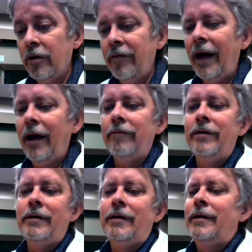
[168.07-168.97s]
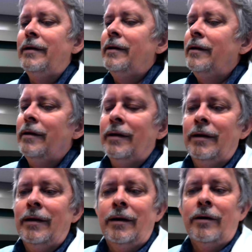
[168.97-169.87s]
valve.
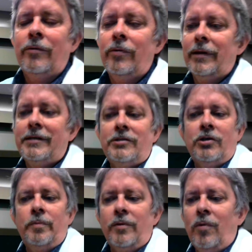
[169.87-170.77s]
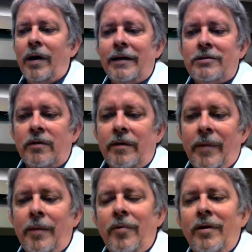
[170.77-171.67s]
Really stupid way to
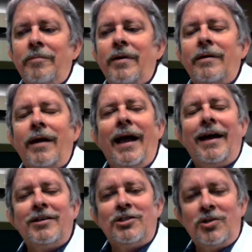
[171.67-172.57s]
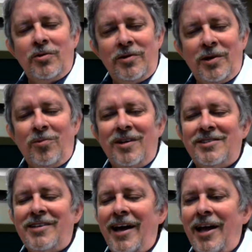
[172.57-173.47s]
remember it, but I had a student at one
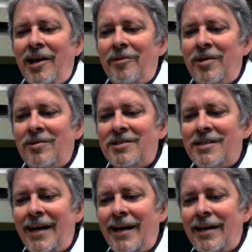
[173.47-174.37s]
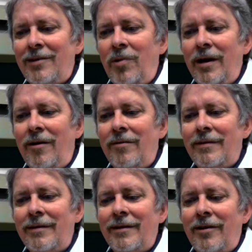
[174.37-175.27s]
time who said, well,
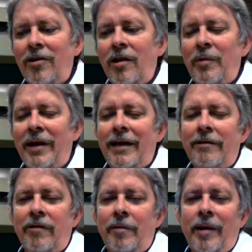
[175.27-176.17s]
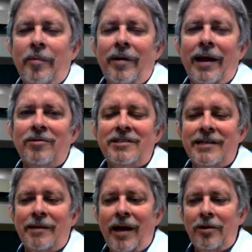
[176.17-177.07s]
the only way he could remember that was
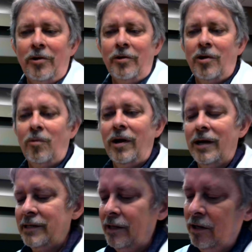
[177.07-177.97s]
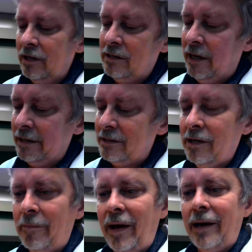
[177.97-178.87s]
semi-lunar was it looked like
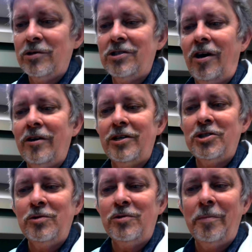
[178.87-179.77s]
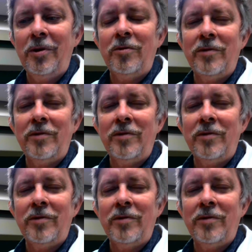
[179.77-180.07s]
somebody was starting to shoot the moon